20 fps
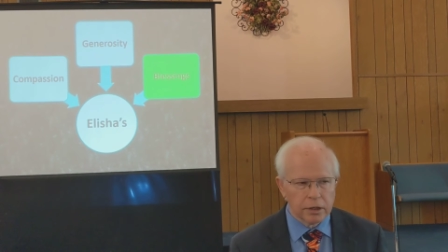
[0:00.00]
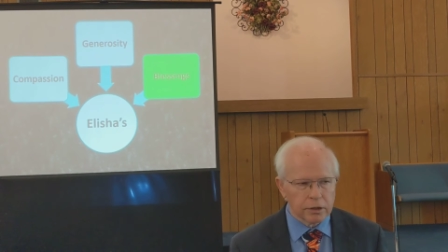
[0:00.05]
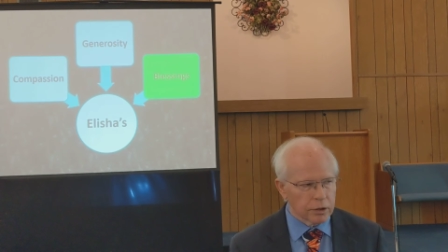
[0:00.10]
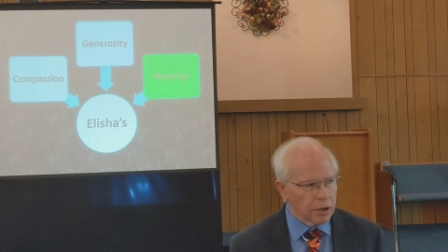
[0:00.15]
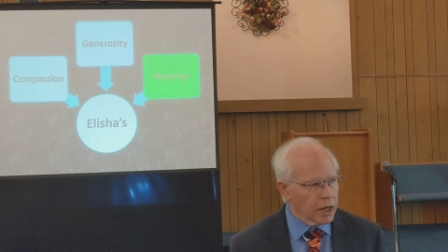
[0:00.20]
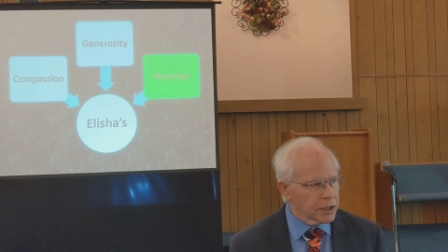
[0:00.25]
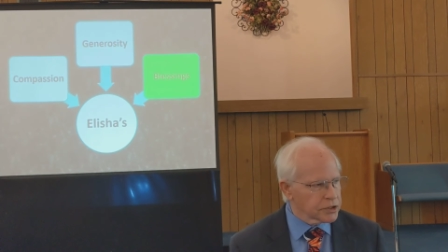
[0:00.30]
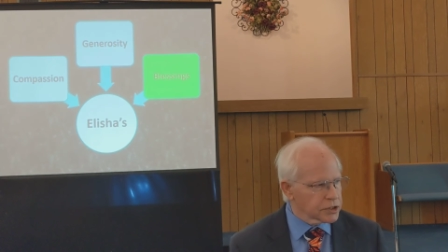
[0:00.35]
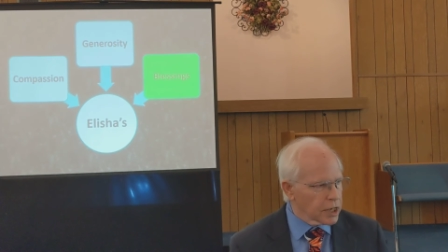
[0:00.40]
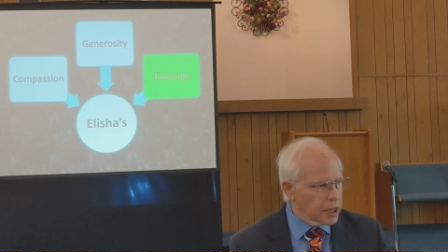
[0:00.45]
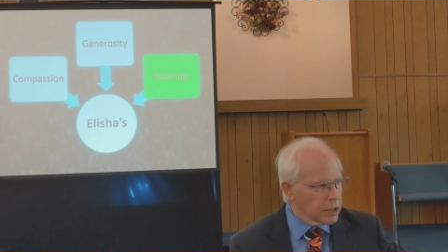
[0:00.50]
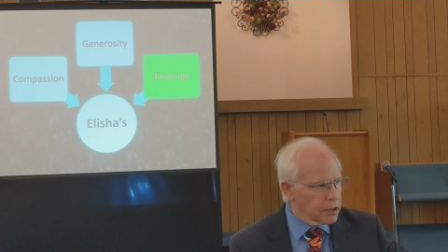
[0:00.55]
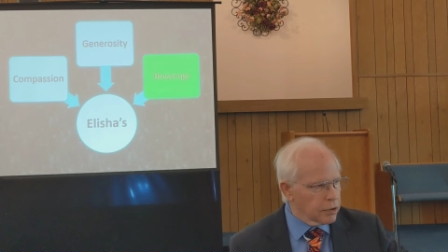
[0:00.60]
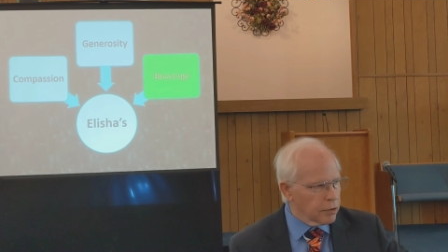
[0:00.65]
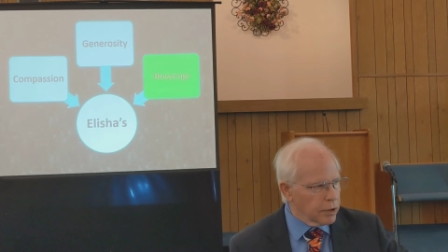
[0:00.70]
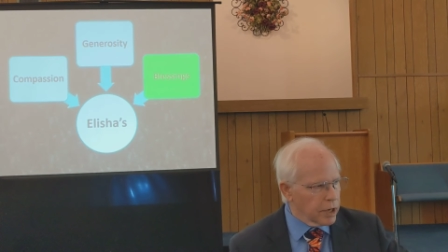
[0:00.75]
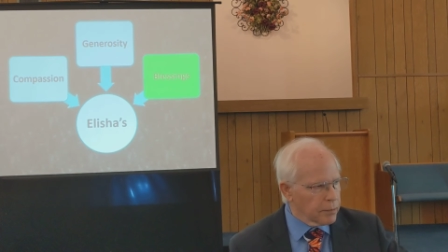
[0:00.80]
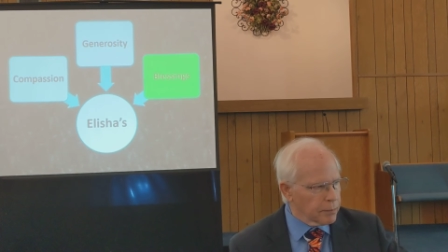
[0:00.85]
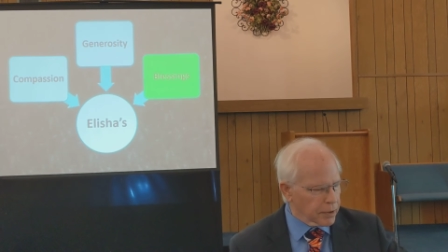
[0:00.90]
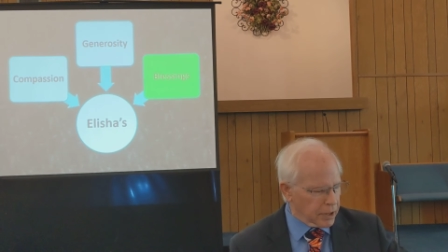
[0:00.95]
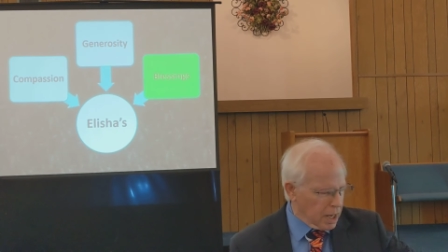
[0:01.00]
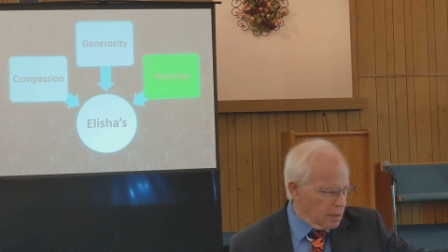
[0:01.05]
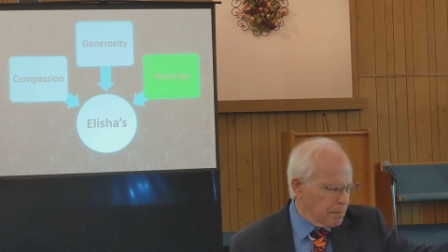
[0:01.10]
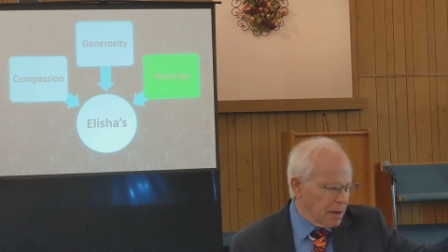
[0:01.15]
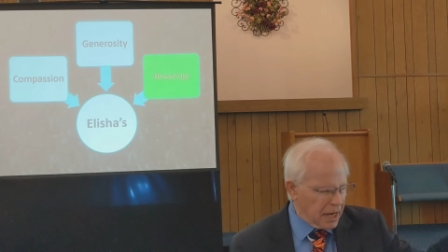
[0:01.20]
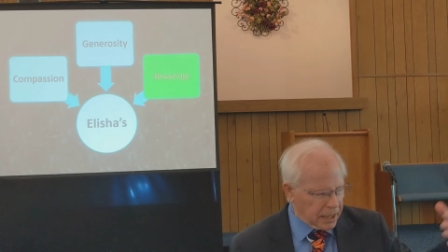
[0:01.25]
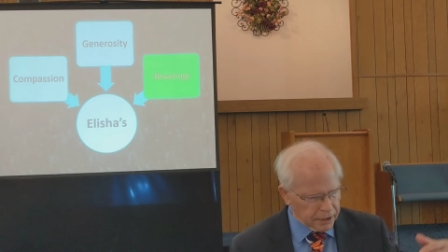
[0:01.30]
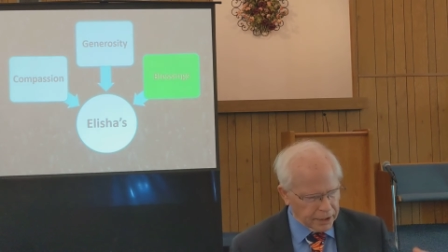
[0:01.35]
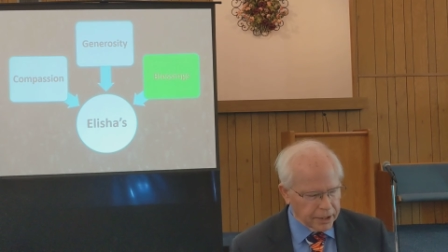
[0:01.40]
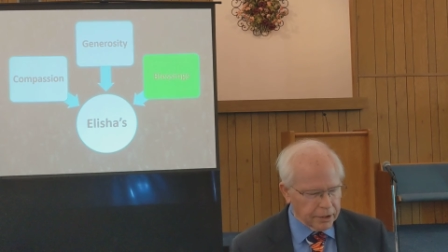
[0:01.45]
Do not say to your neighbor, come
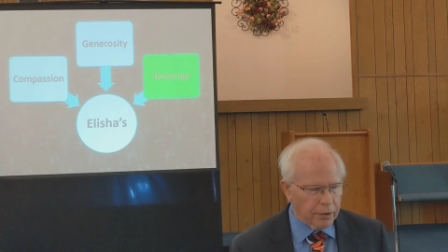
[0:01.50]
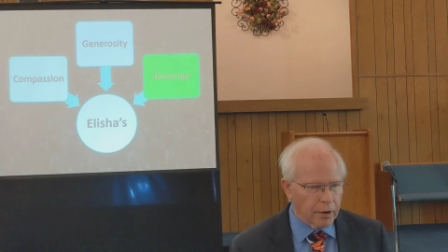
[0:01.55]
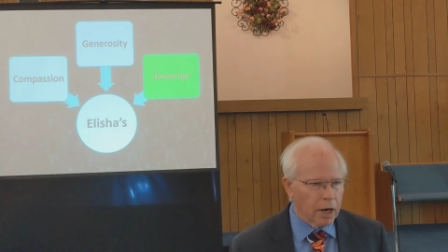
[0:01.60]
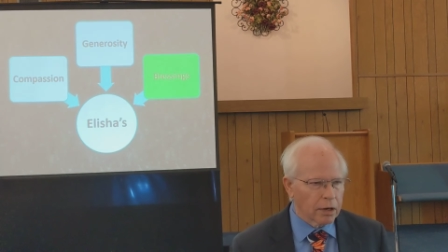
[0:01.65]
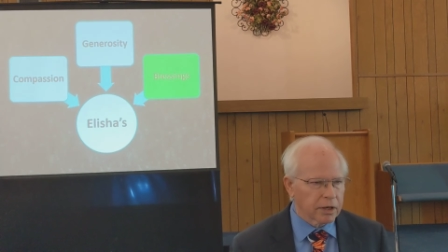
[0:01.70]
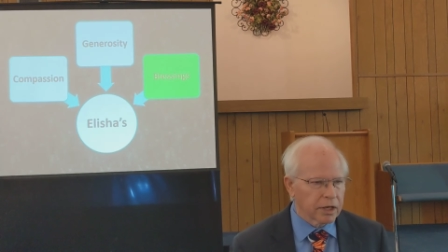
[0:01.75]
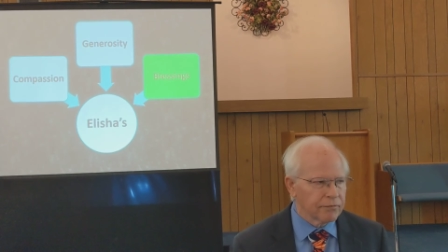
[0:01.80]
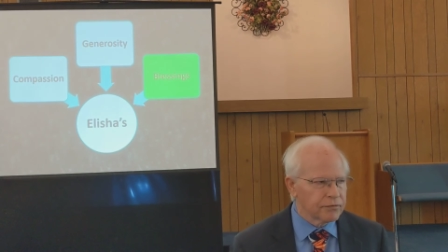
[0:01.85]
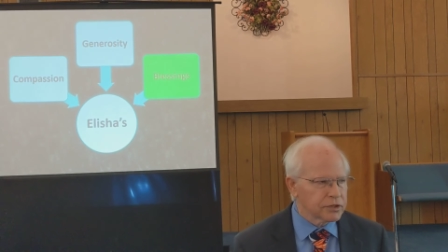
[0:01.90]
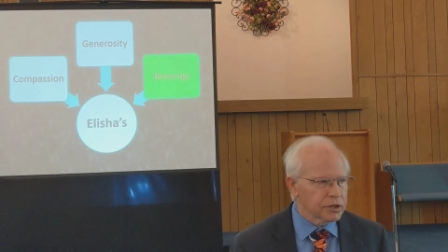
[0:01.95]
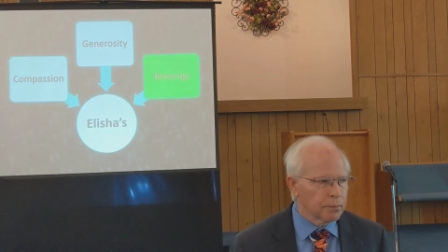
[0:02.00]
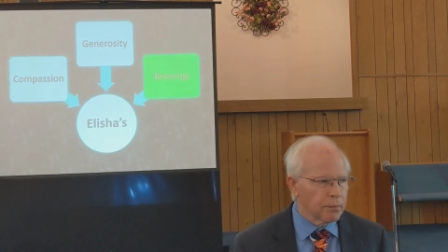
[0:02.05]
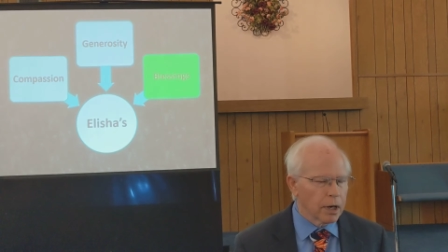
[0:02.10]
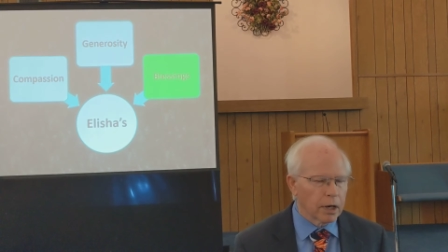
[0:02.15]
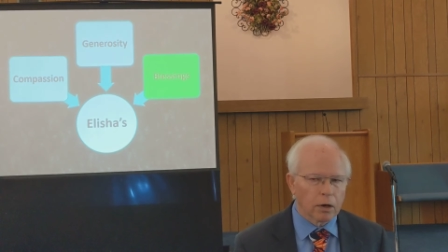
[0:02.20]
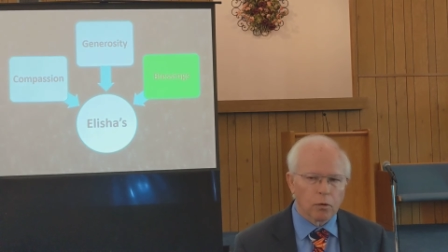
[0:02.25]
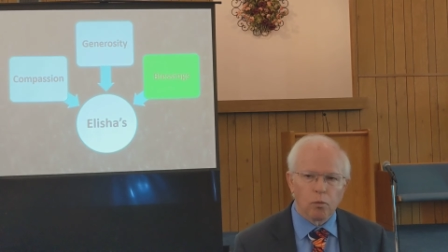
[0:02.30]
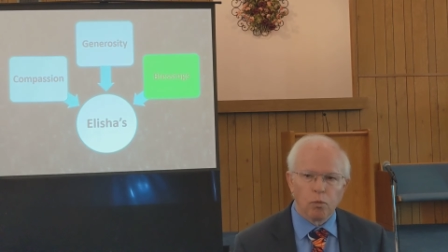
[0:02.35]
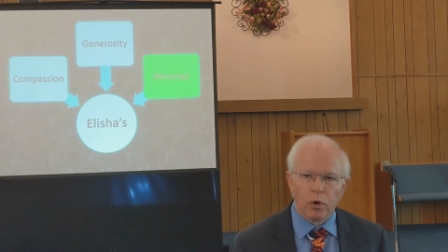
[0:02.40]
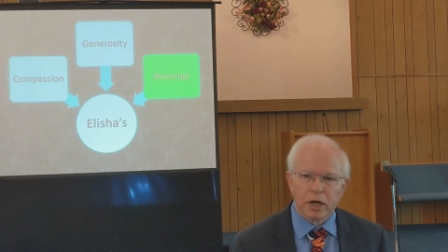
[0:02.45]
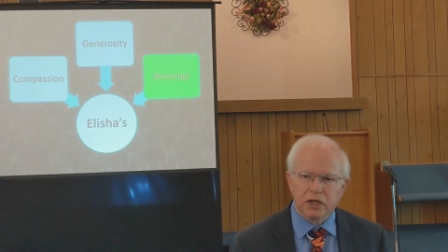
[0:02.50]
back later, I'll give it tomorrow,